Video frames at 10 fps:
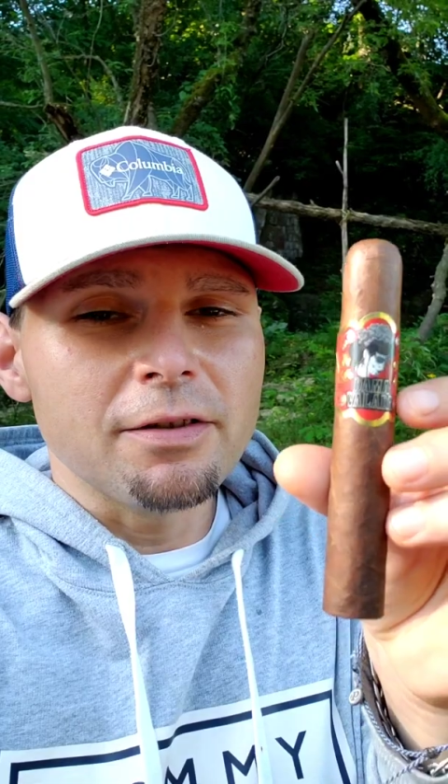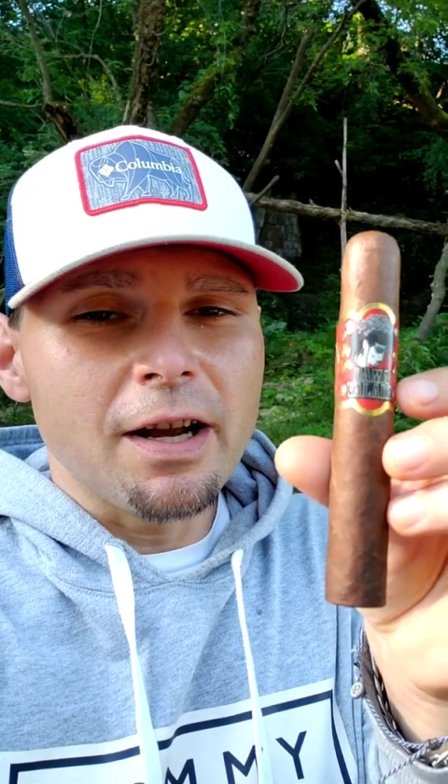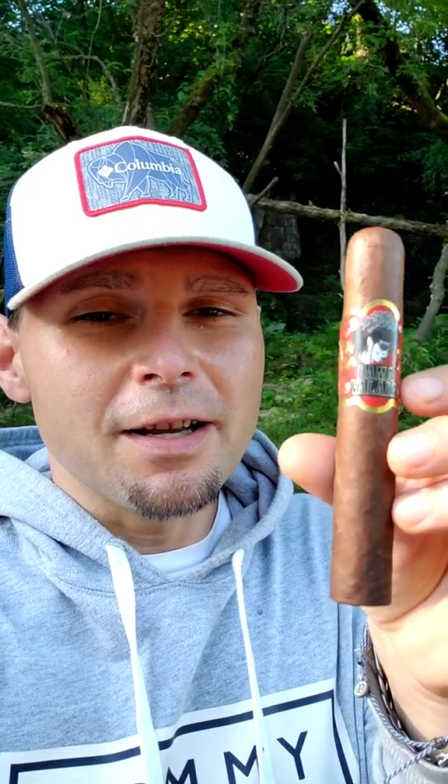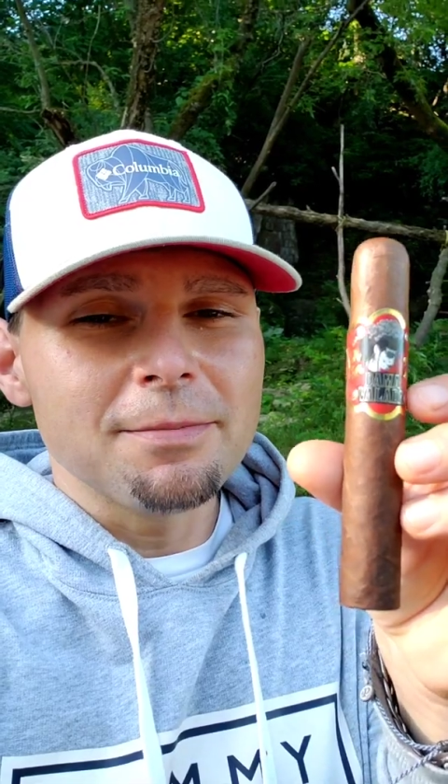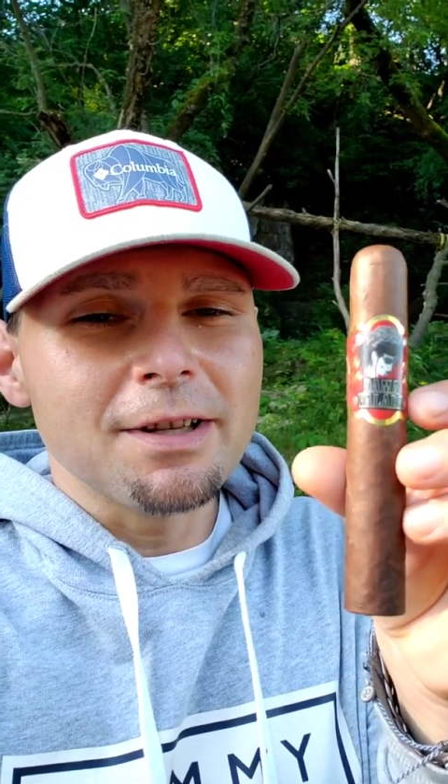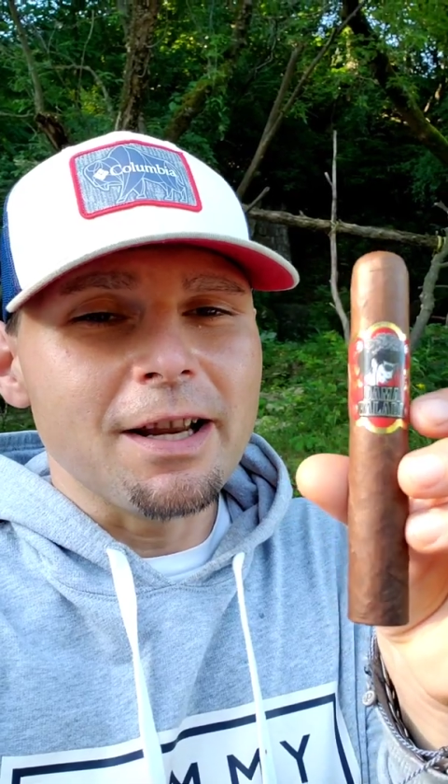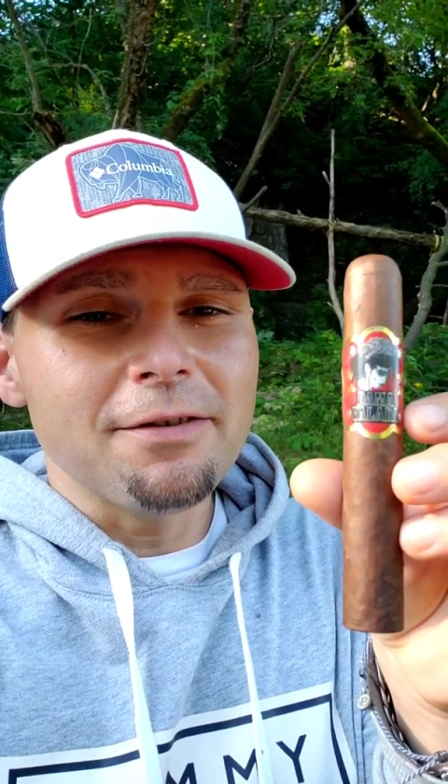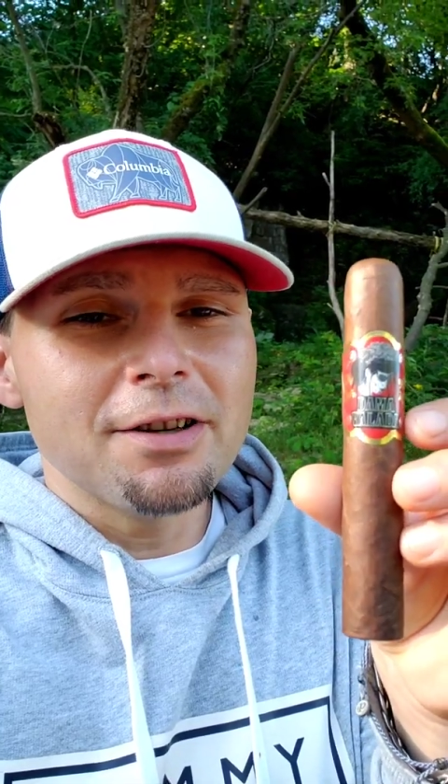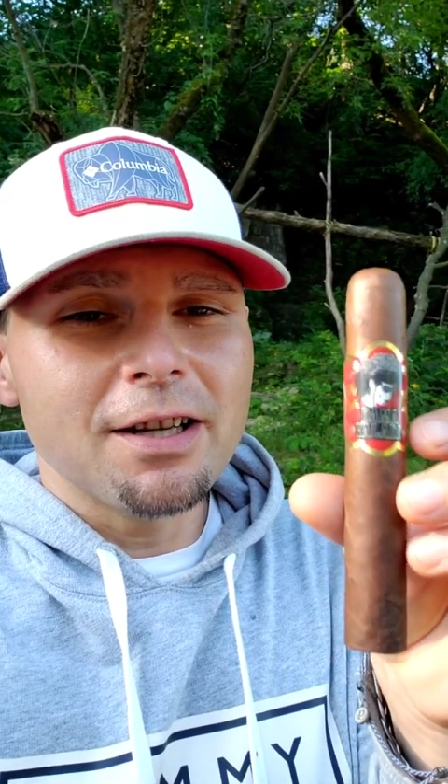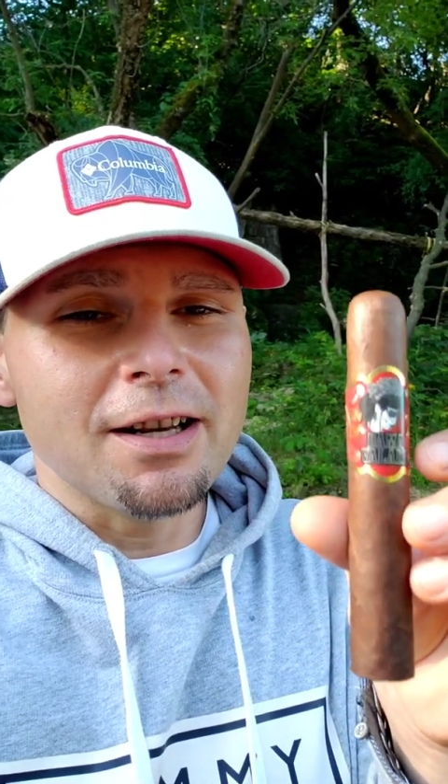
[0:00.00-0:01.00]
I am
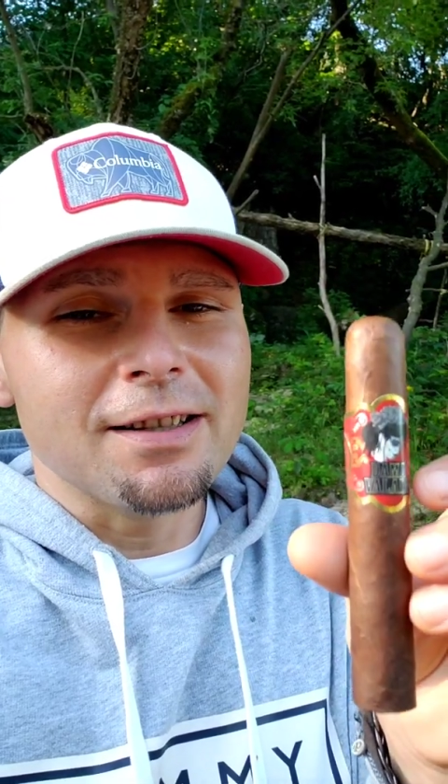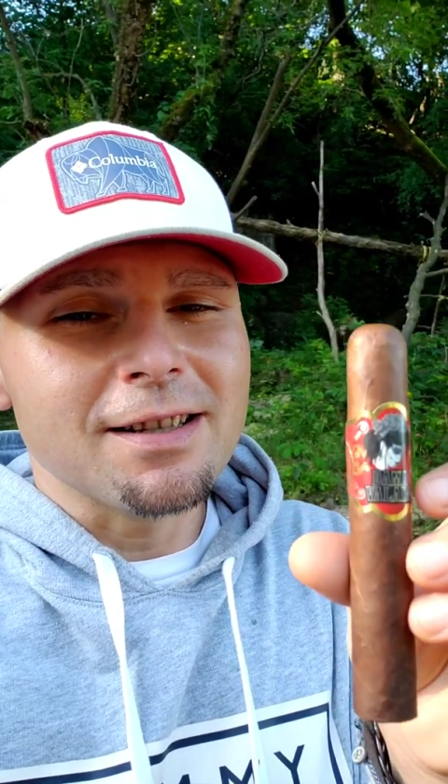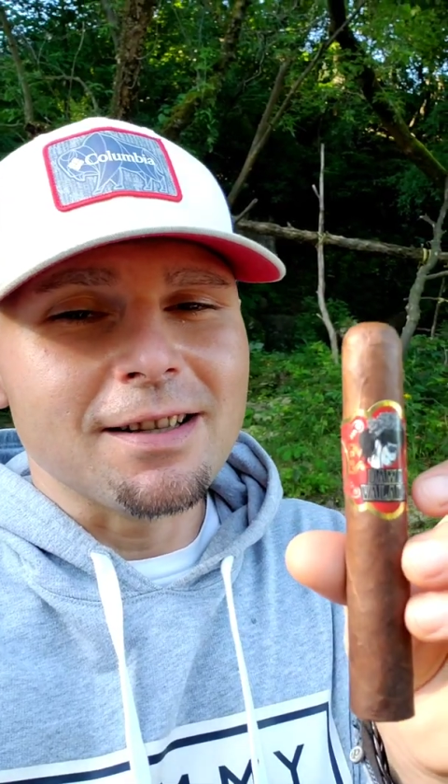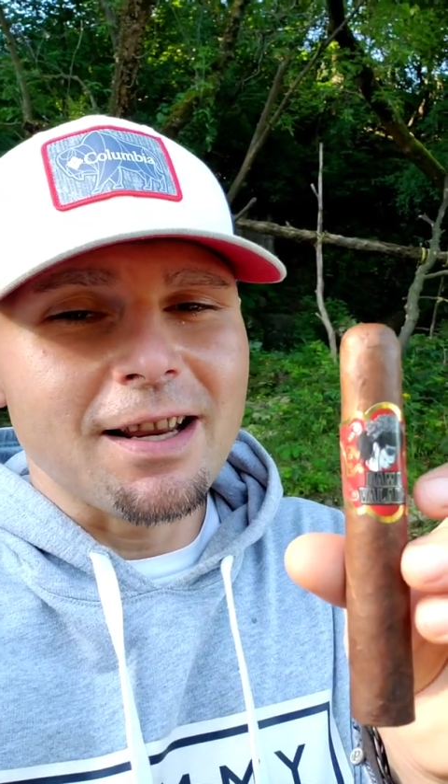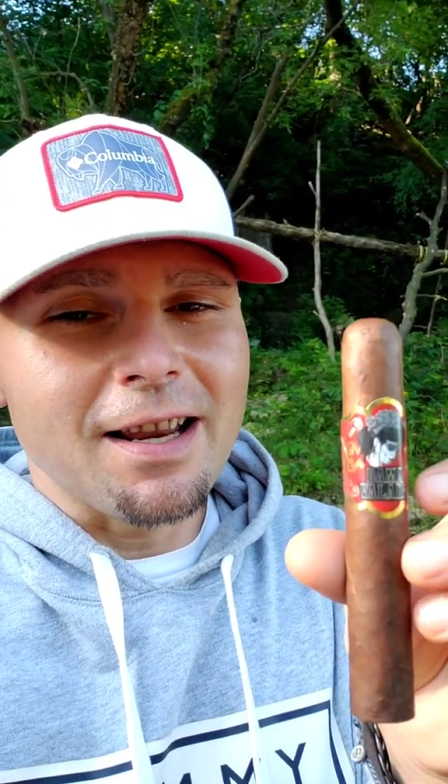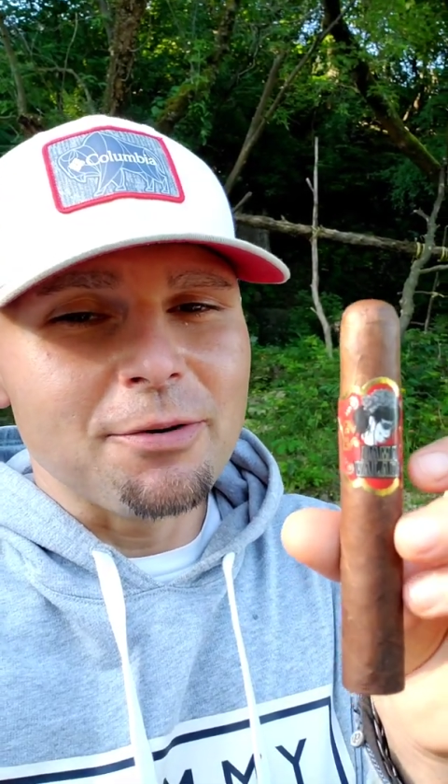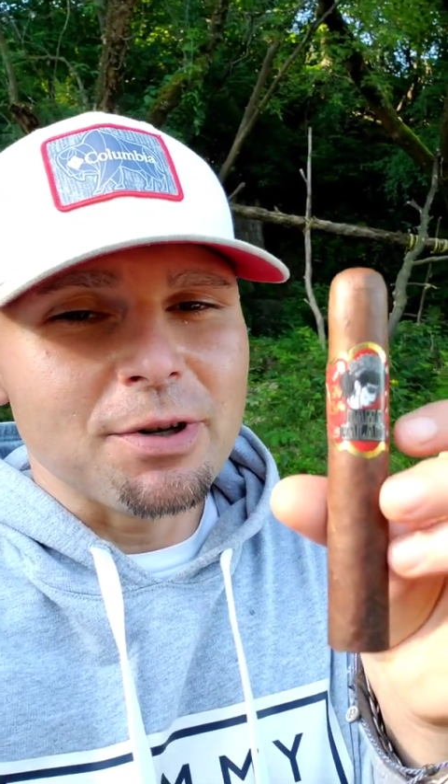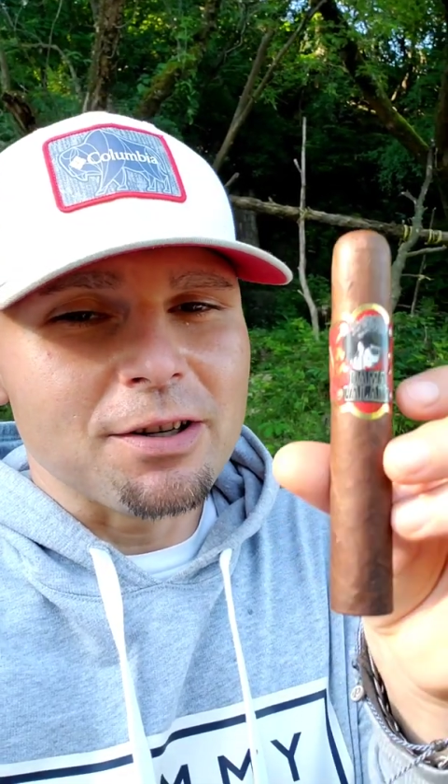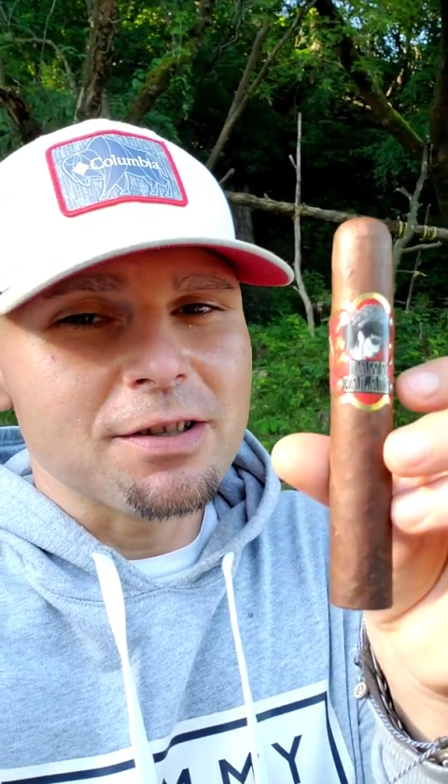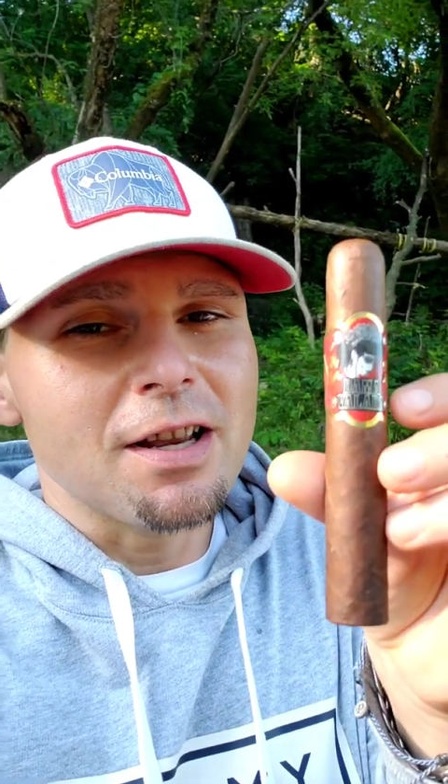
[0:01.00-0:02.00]
David, and today we
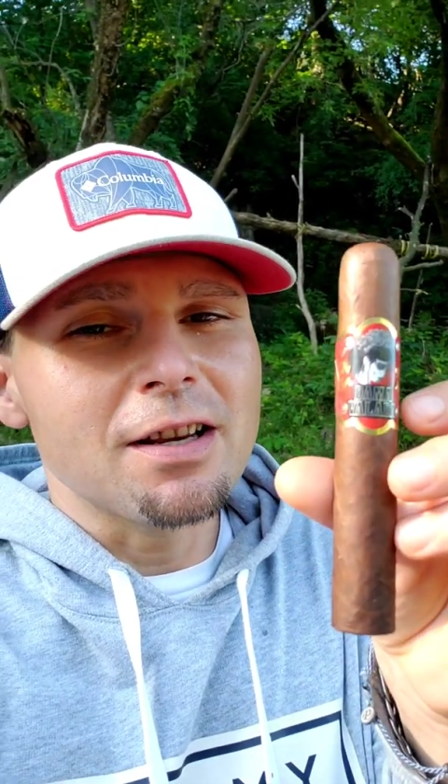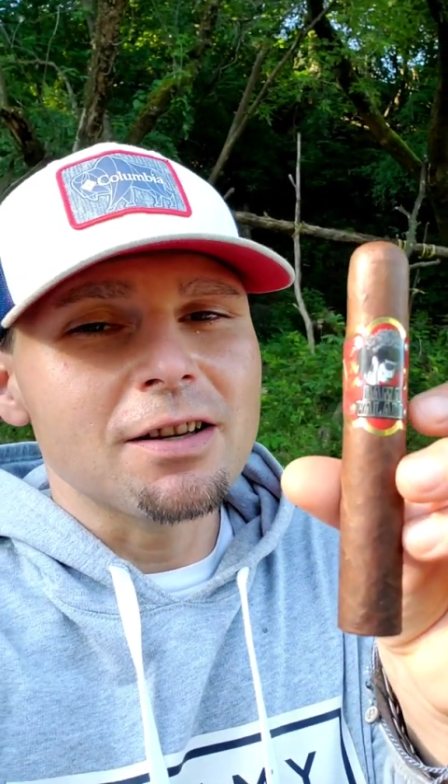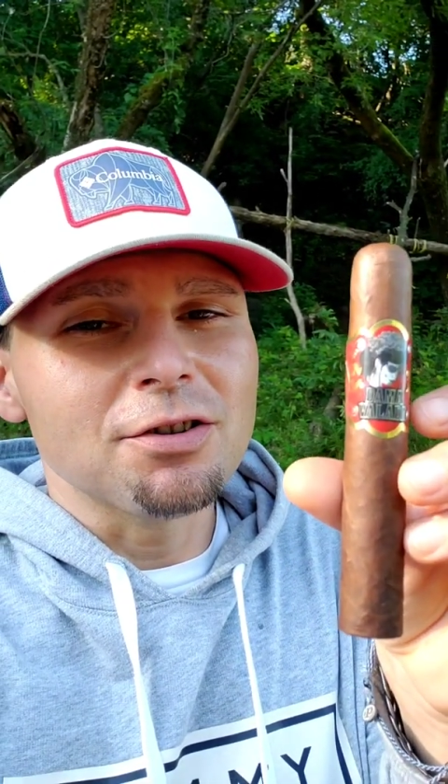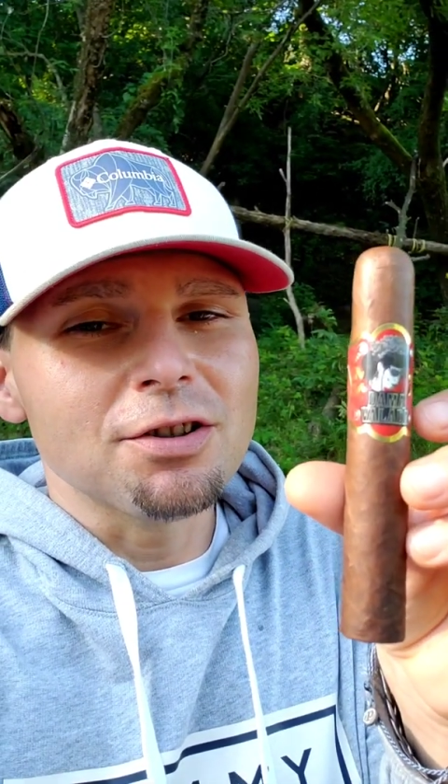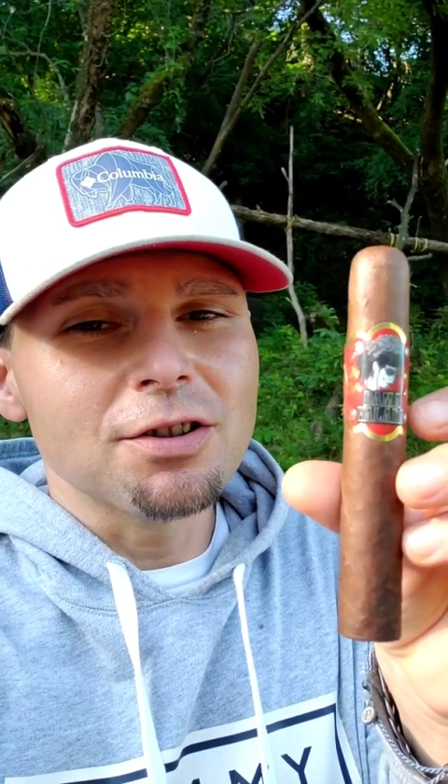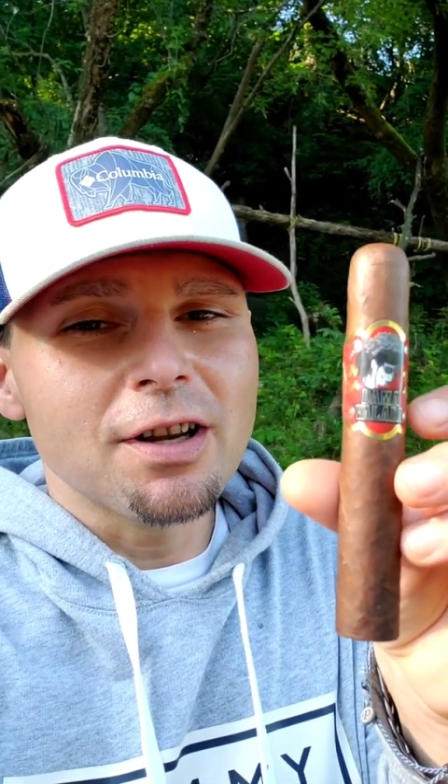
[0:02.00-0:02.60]
are taking a look